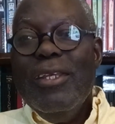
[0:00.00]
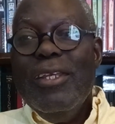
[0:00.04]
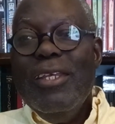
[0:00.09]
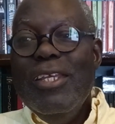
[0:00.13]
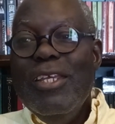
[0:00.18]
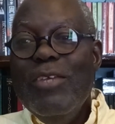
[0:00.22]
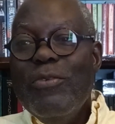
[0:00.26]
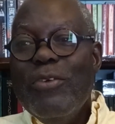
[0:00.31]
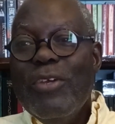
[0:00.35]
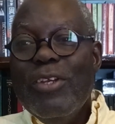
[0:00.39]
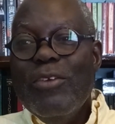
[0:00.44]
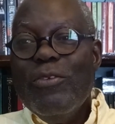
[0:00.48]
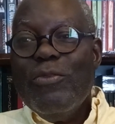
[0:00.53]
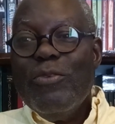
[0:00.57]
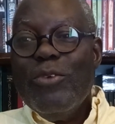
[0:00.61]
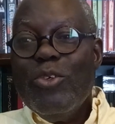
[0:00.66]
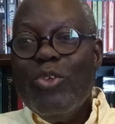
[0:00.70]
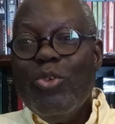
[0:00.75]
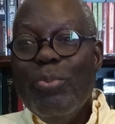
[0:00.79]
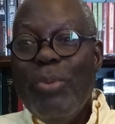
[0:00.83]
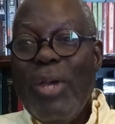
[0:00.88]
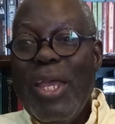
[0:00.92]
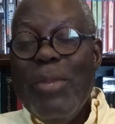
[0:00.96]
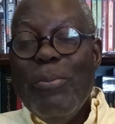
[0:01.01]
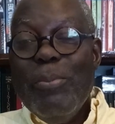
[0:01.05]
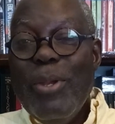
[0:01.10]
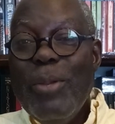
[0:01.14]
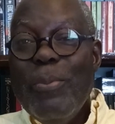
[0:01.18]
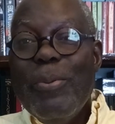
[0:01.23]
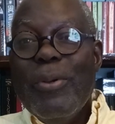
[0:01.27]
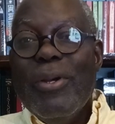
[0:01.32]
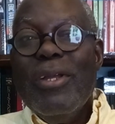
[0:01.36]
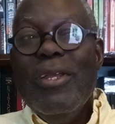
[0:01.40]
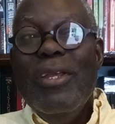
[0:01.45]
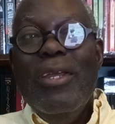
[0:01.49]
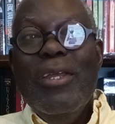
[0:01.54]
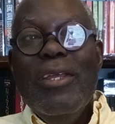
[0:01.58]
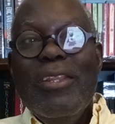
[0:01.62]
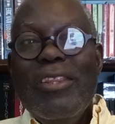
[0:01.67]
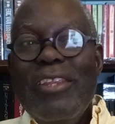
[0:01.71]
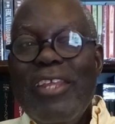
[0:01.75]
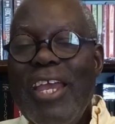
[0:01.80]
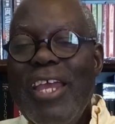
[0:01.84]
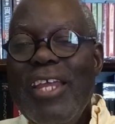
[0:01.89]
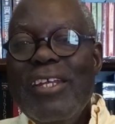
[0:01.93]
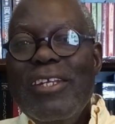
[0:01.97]
even to buy paper,
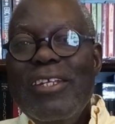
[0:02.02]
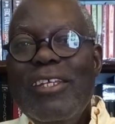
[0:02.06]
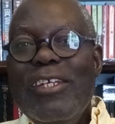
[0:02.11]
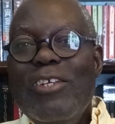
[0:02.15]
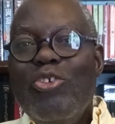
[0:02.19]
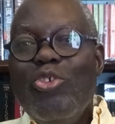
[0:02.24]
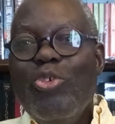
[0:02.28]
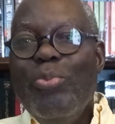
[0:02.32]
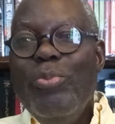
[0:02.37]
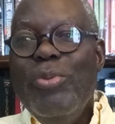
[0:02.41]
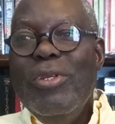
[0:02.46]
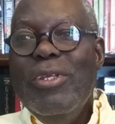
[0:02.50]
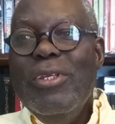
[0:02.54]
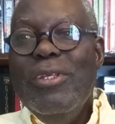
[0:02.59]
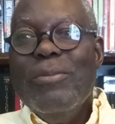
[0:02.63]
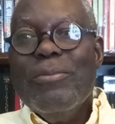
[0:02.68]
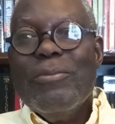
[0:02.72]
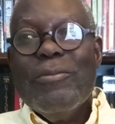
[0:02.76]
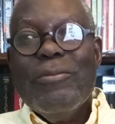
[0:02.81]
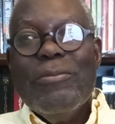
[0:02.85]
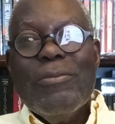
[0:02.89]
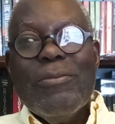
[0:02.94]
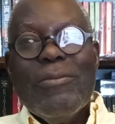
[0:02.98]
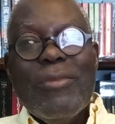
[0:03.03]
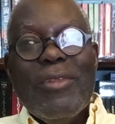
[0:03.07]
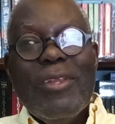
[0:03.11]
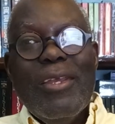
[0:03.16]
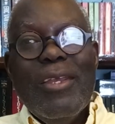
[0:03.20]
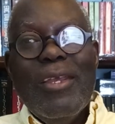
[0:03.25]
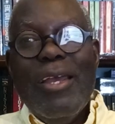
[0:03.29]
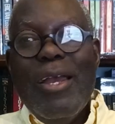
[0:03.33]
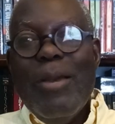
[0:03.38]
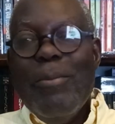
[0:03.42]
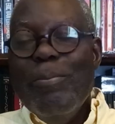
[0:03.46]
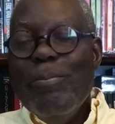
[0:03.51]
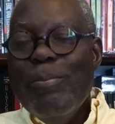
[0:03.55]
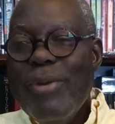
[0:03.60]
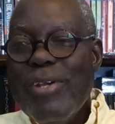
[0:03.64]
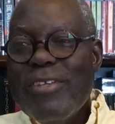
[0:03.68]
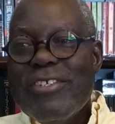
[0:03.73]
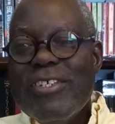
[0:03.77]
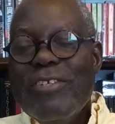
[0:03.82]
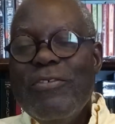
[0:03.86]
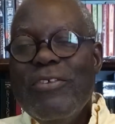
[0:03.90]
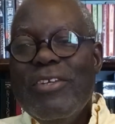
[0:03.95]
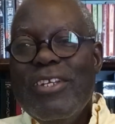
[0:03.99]
then it will be a
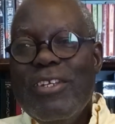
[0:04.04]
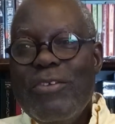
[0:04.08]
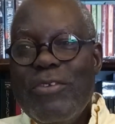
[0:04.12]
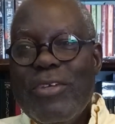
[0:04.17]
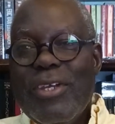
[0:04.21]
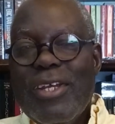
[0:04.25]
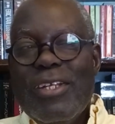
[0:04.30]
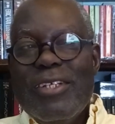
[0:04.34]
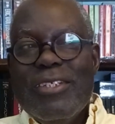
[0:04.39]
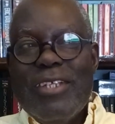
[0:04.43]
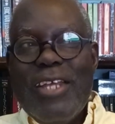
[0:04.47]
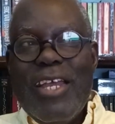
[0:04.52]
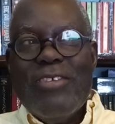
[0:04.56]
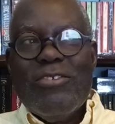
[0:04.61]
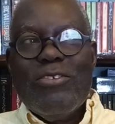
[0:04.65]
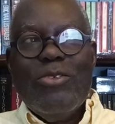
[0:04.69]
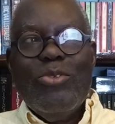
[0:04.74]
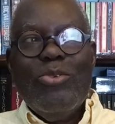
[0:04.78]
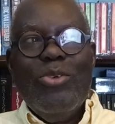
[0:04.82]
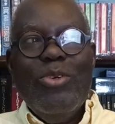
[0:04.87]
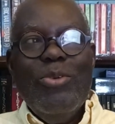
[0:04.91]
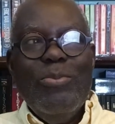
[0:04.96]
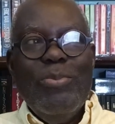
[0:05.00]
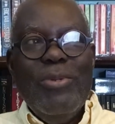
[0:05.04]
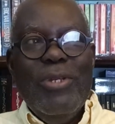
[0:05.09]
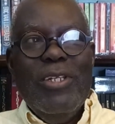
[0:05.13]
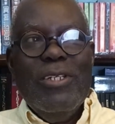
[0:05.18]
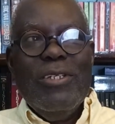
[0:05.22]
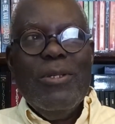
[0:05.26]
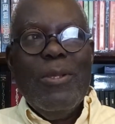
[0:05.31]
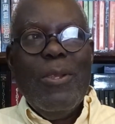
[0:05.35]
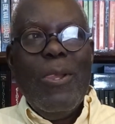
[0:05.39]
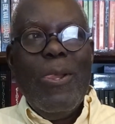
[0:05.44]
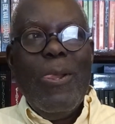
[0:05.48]
massively difficult task to complete.